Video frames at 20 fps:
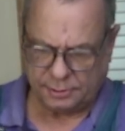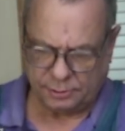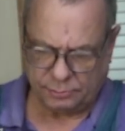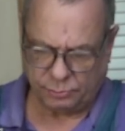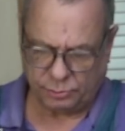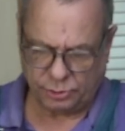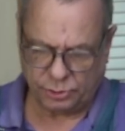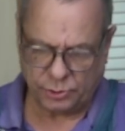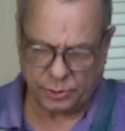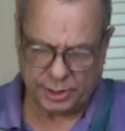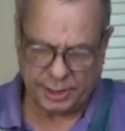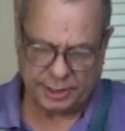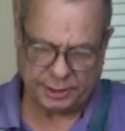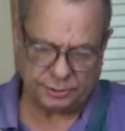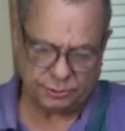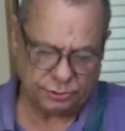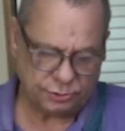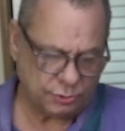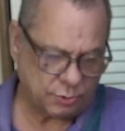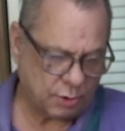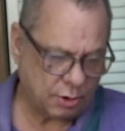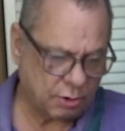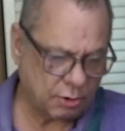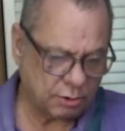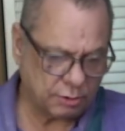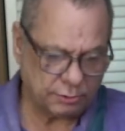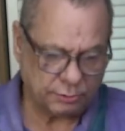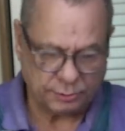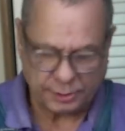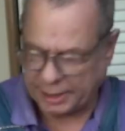We'll go ahead and do
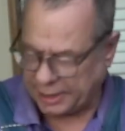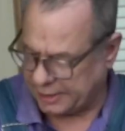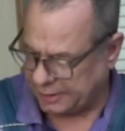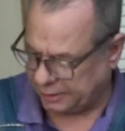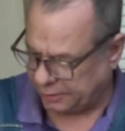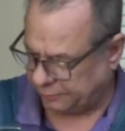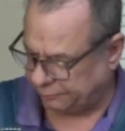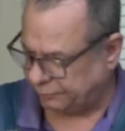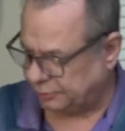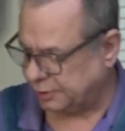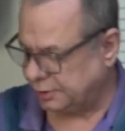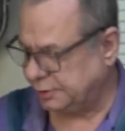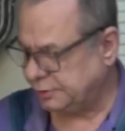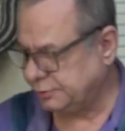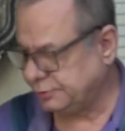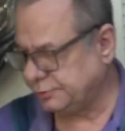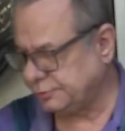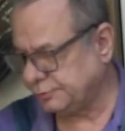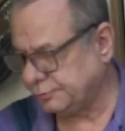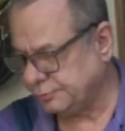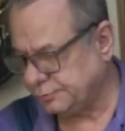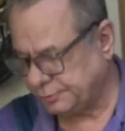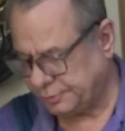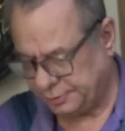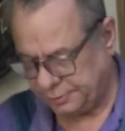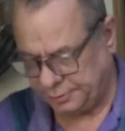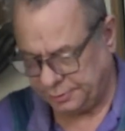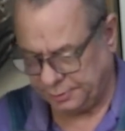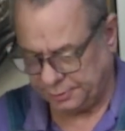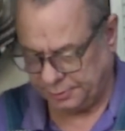all 8 of these
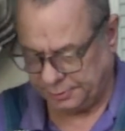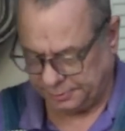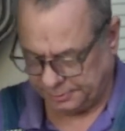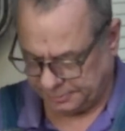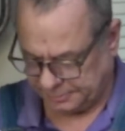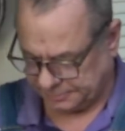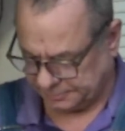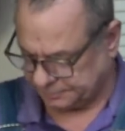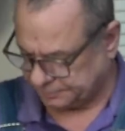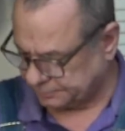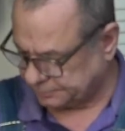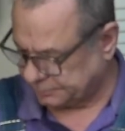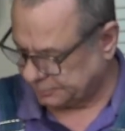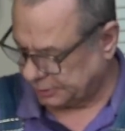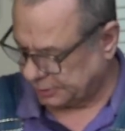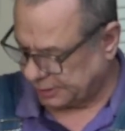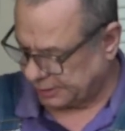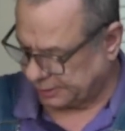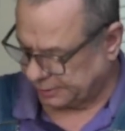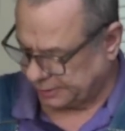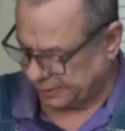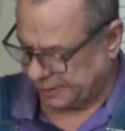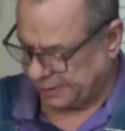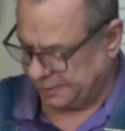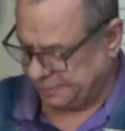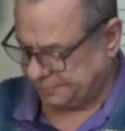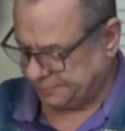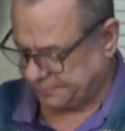like that.